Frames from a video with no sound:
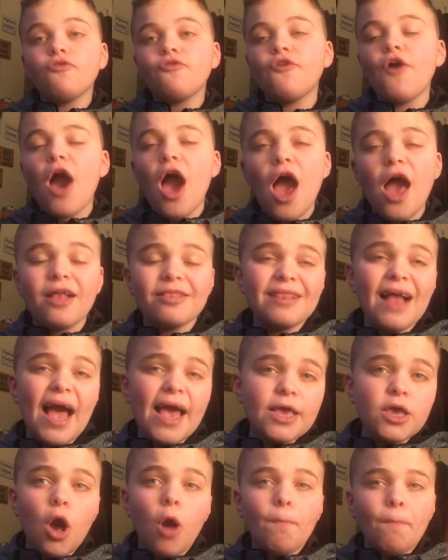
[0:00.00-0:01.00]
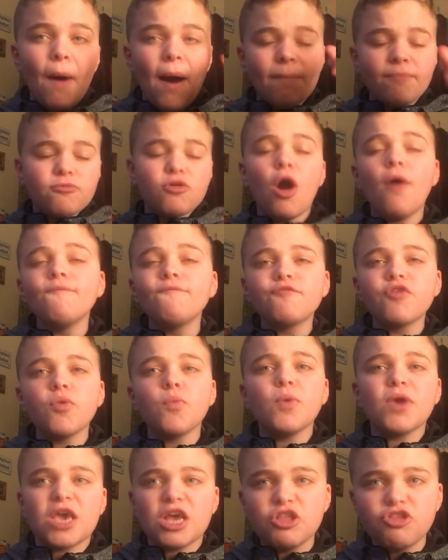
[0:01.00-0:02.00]
like goal, but I'm
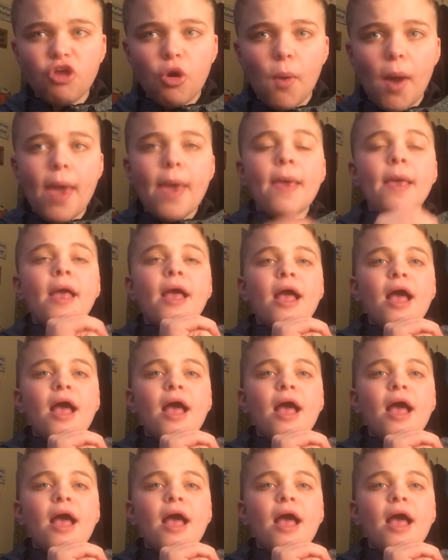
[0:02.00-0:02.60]
confident we can do it.